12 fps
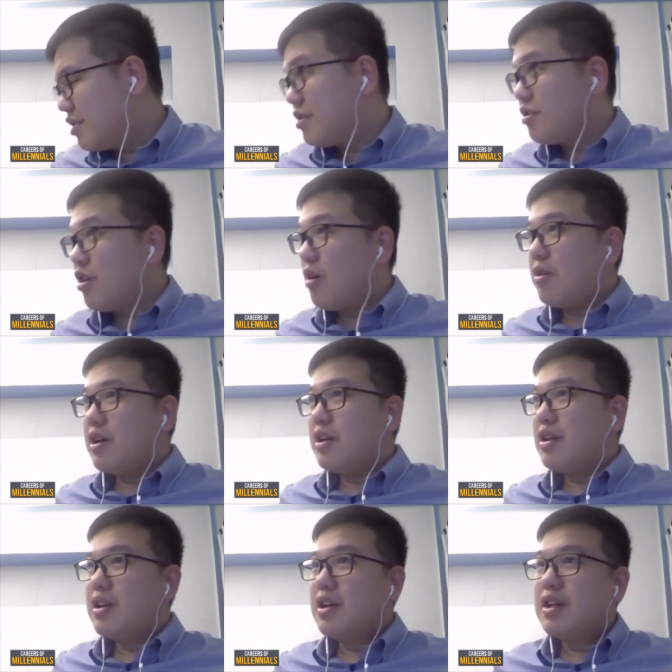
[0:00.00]
not
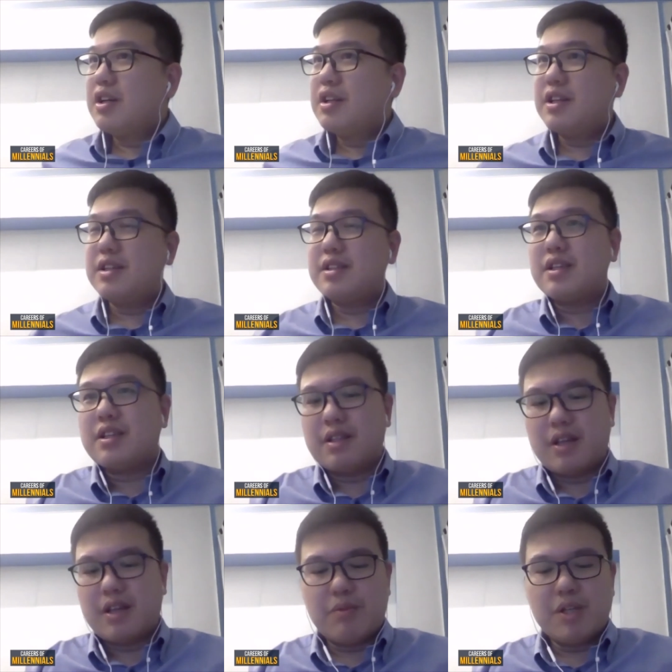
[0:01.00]
this.
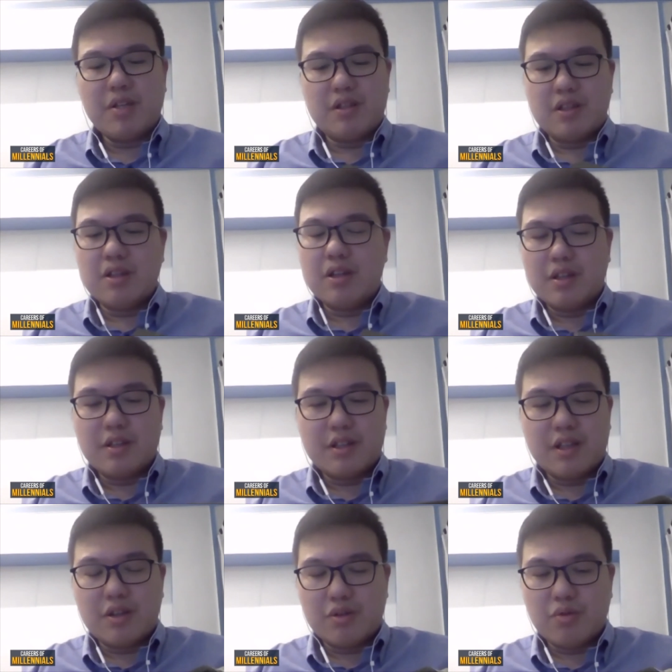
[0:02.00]
I mean,
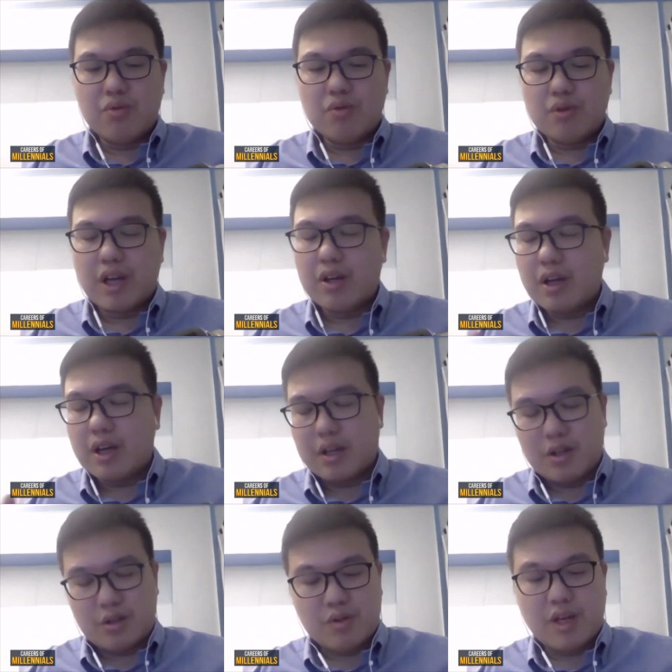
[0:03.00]
you
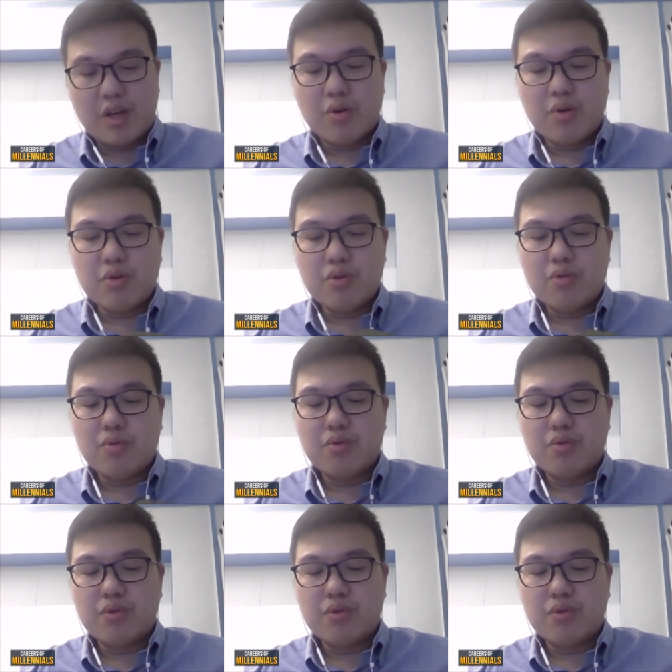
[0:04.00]
can go to their